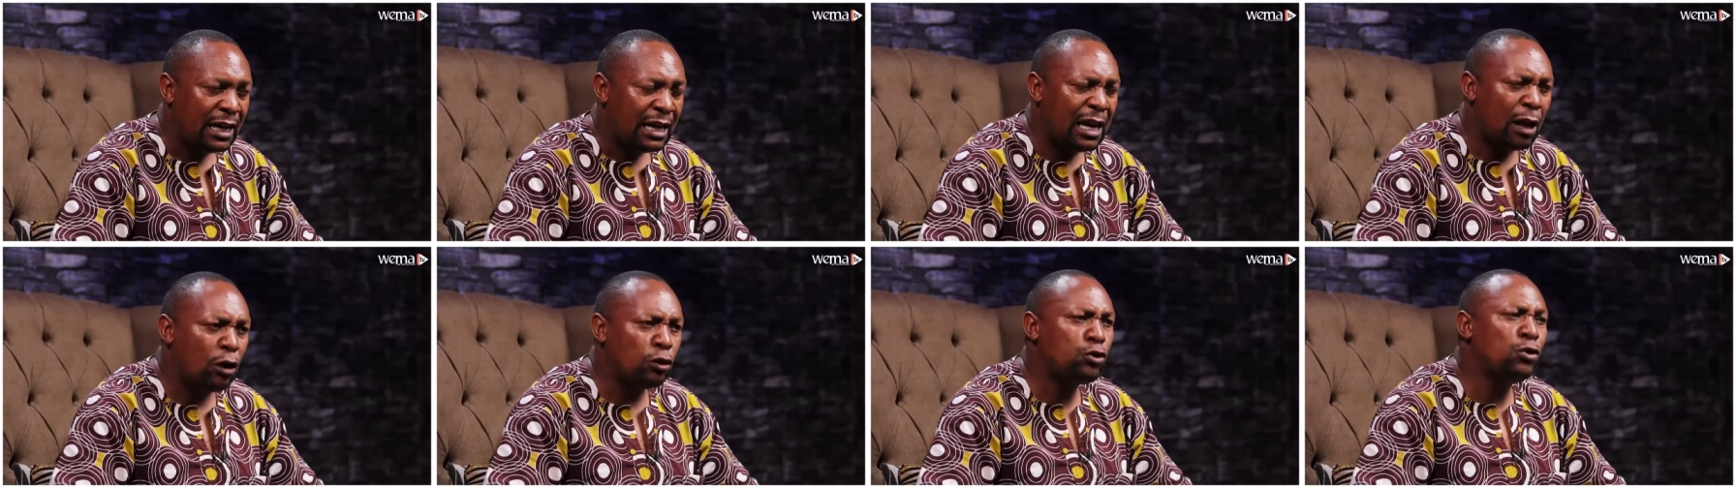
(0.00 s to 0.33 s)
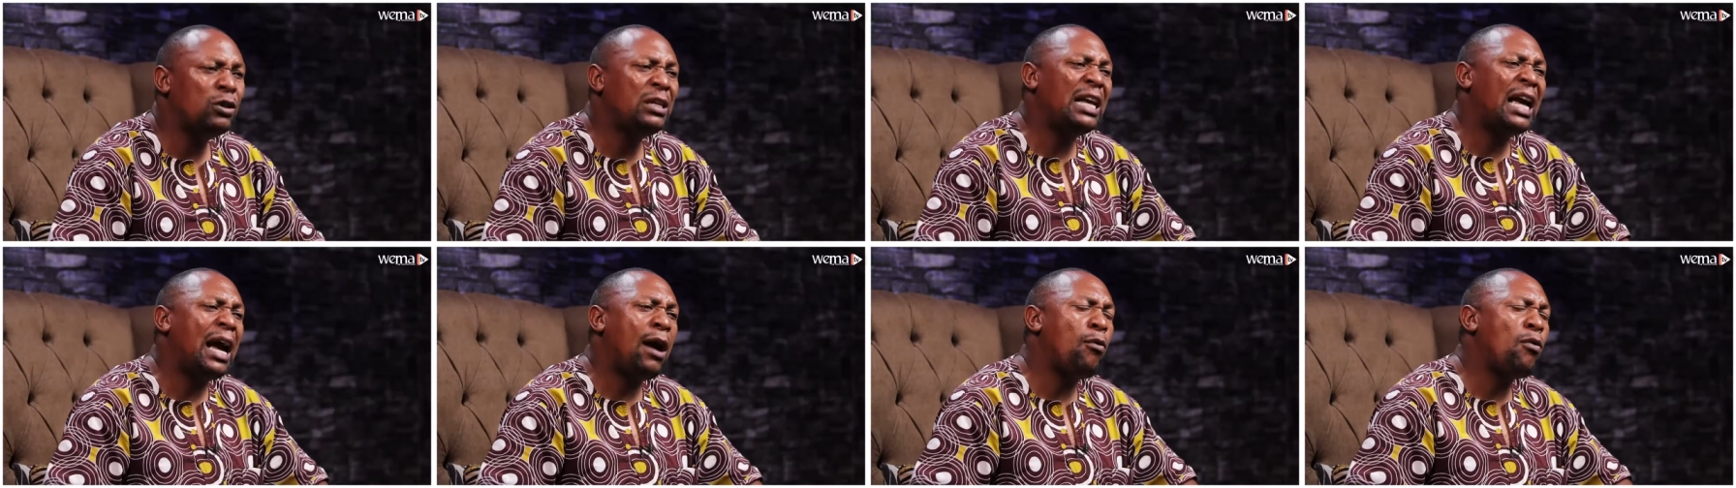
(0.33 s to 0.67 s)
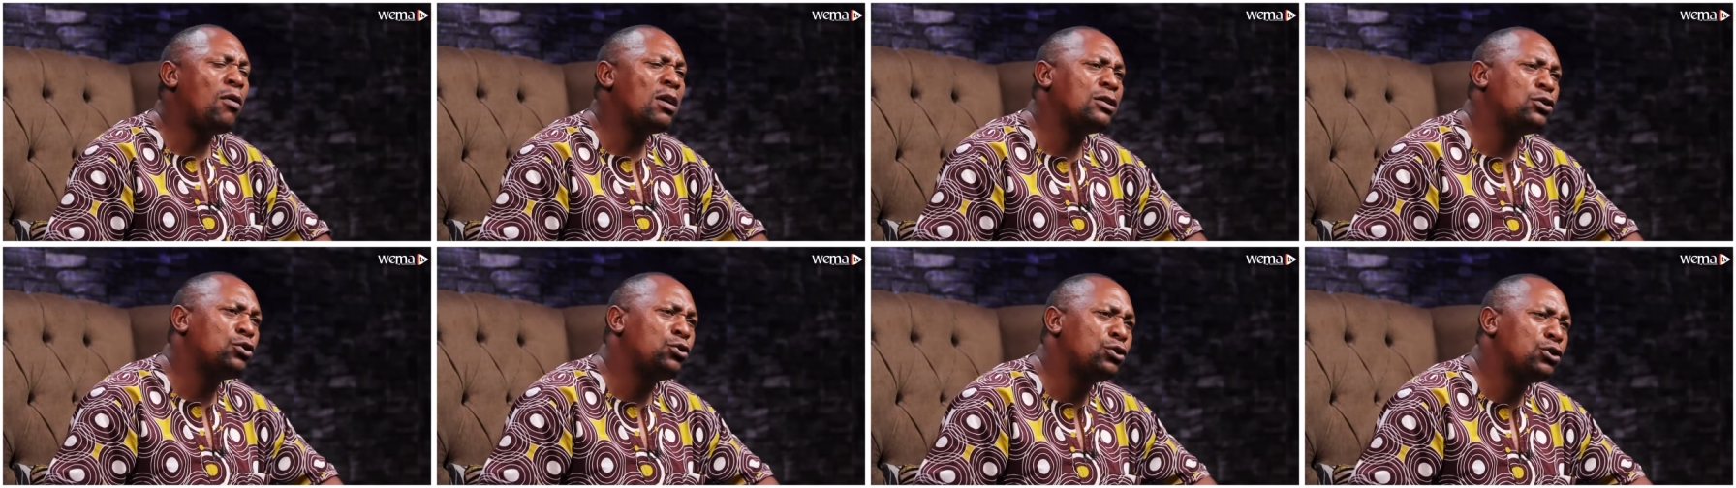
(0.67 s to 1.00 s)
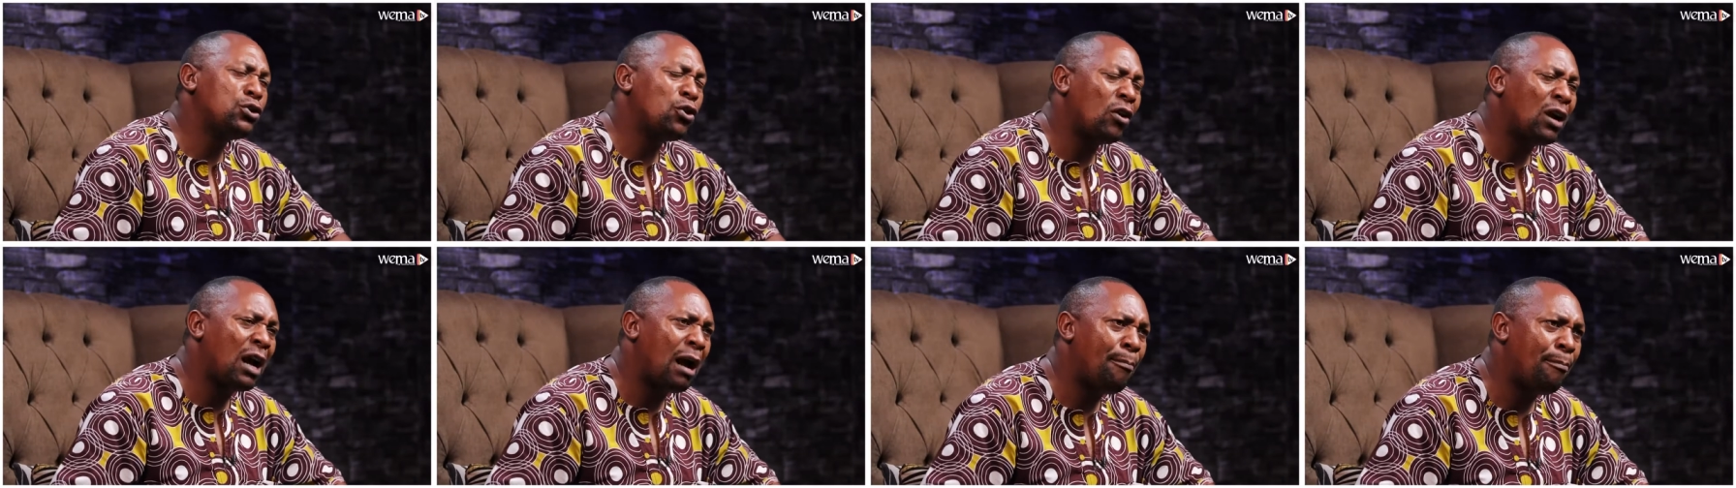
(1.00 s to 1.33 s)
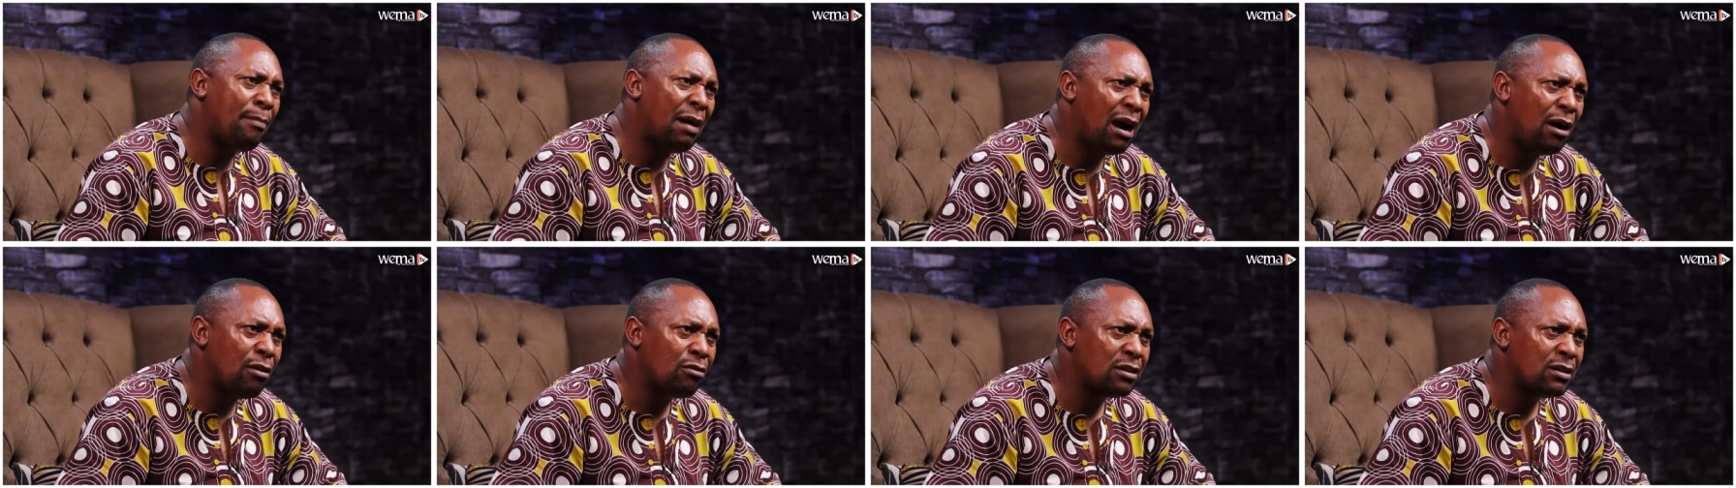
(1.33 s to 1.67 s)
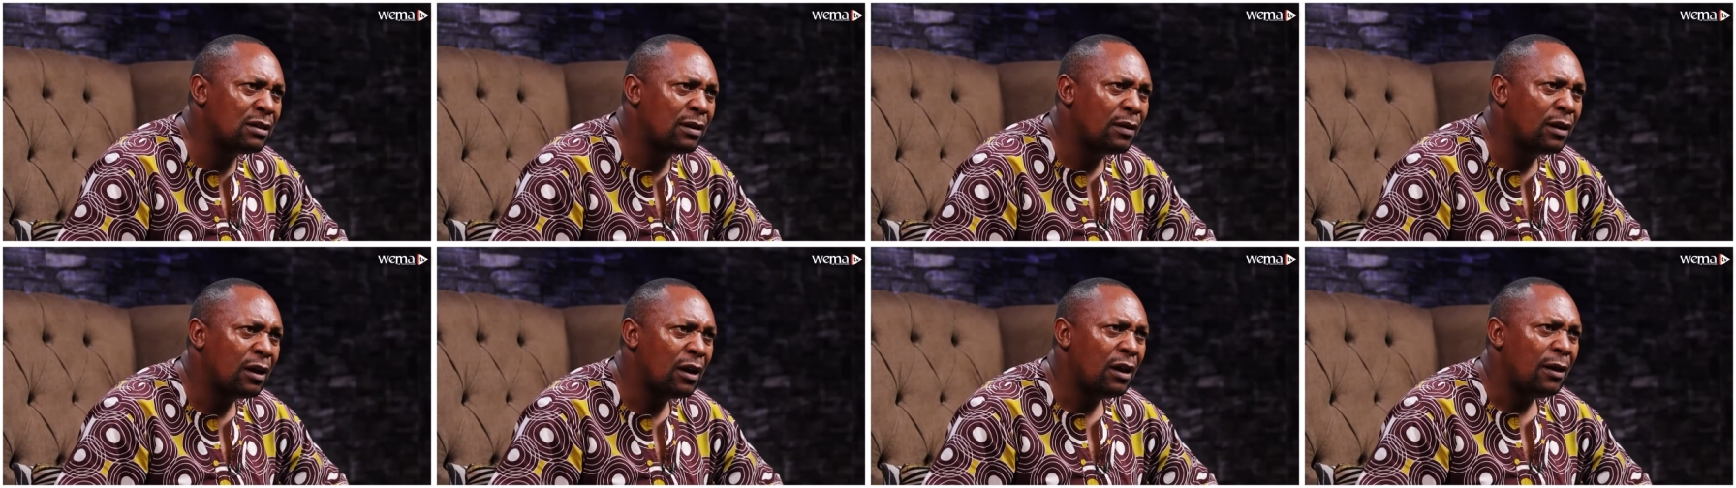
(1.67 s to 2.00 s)
Now, today I want to talk
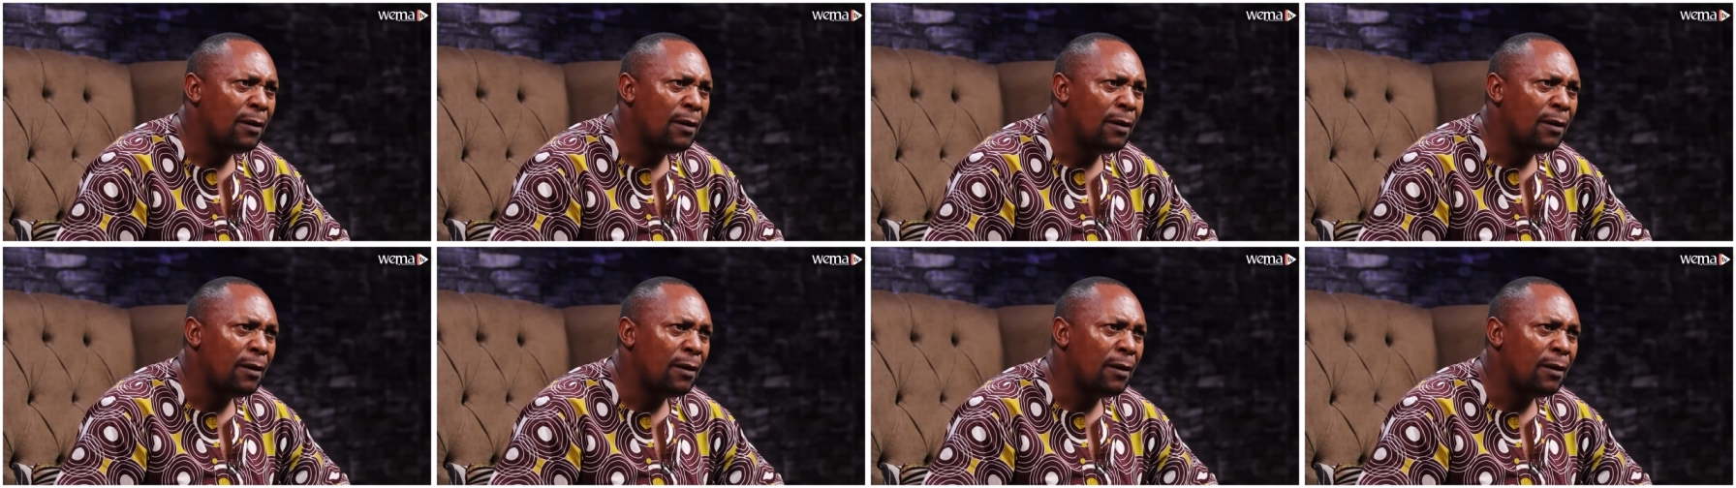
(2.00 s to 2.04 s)
about,